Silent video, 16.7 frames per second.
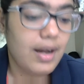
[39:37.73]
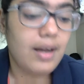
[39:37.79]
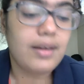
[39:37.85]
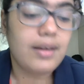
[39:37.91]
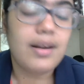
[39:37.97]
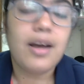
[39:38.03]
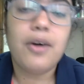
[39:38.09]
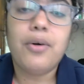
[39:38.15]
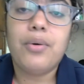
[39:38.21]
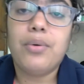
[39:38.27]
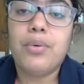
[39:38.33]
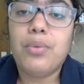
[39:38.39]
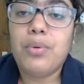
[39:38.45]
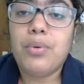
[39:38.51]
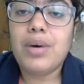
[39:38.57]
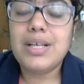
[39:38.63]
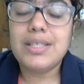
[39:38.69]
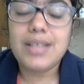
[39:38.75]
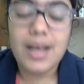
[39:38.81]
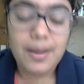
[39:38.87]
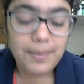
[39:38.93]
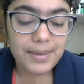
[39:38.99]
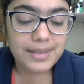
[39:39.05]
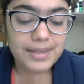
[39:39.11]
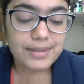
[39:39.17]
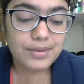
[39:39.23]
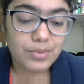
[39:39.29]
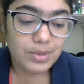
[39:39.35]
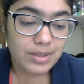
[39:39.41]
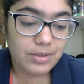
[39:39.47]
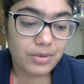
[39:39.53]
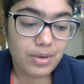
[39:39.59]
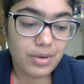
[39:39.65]
Now, what happens
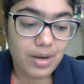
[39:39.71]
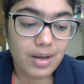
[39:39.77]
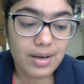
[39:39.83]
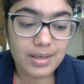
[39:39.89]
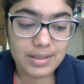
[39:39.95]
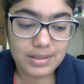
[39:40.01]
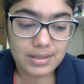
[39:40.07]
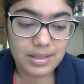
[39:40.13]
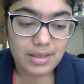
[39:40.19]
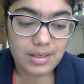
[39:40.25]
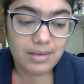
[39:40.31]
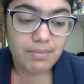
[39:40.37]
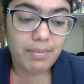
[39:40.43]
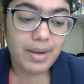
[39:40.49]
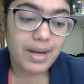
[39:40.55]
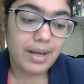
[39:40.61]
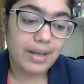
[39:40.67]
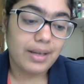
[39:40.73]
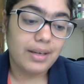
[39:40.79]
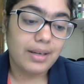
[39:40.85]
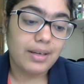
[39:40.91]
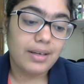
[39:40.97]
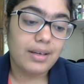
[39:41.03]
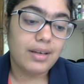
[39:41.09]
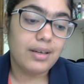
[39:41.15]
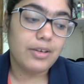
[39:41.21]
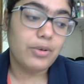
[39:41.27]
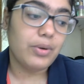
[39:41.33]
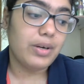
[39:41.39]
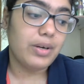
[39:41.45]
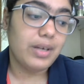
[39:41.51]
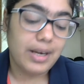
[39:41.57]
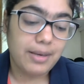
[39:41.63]
when you're arrested by
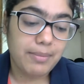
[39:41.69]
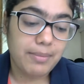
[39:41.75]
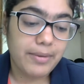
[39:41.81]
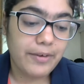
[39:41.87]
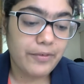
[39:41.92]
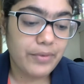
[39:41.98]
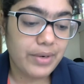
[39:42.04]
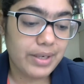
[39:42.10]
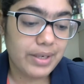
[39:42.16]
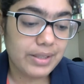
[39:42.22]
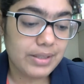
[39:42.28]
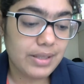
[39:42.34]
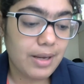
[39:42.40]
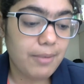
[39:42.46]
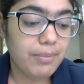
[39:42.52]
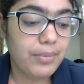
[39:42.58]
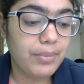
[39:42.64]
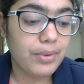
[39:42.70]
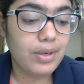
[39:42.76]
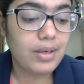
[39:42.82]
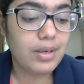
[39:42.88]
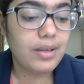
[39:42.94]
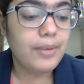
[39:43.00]
your neighbor, for example?